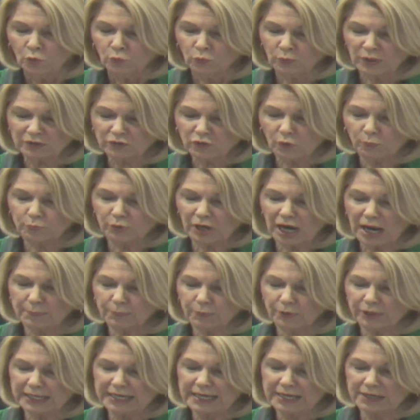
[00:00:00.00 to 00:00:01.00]
Rental
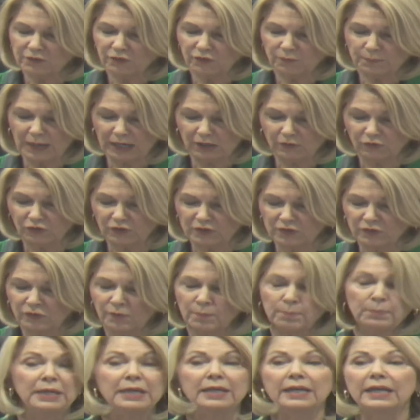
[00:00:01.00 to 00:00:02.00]
property
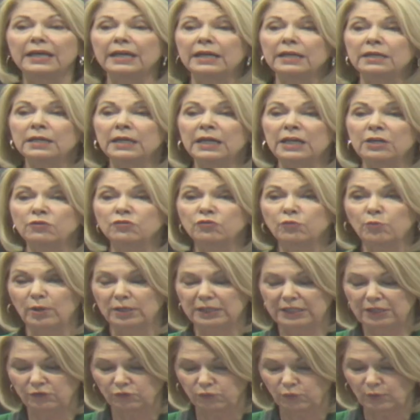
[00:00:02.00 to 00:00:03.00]
inspections begin in
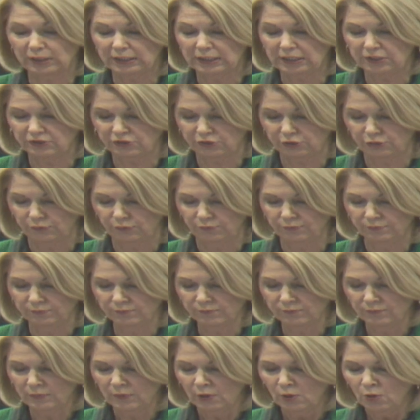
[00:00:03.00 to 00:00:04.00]
2022.
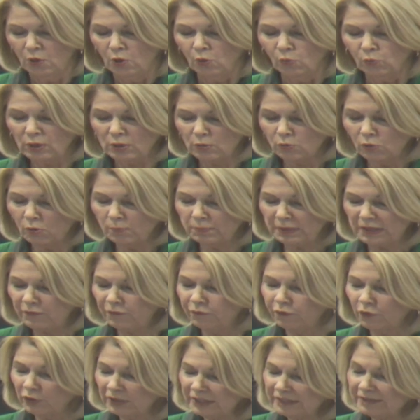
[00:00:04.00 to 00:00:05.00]
We will be
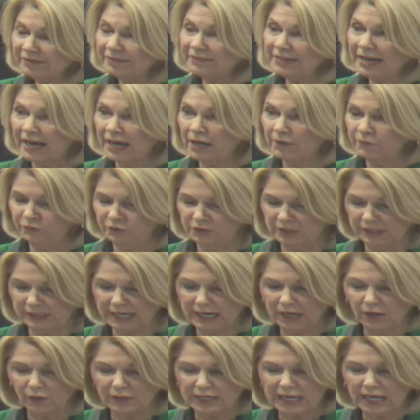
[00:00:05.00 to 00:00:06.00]
fully staffed to
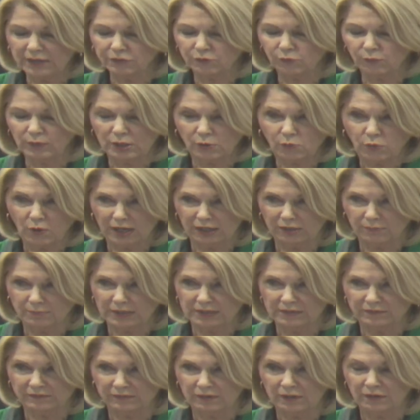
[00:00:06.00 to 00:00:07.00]
carry out the
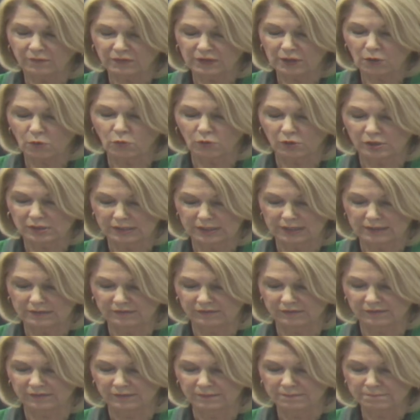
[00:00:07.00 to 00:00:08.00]
requirements of the
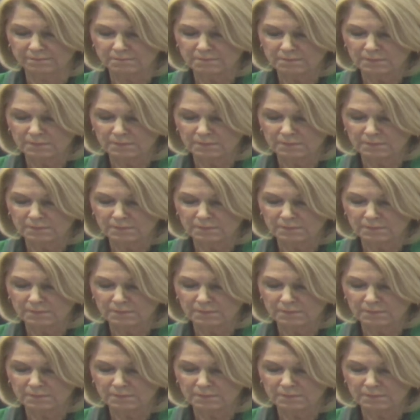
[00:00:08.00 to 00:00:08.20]
ordinance.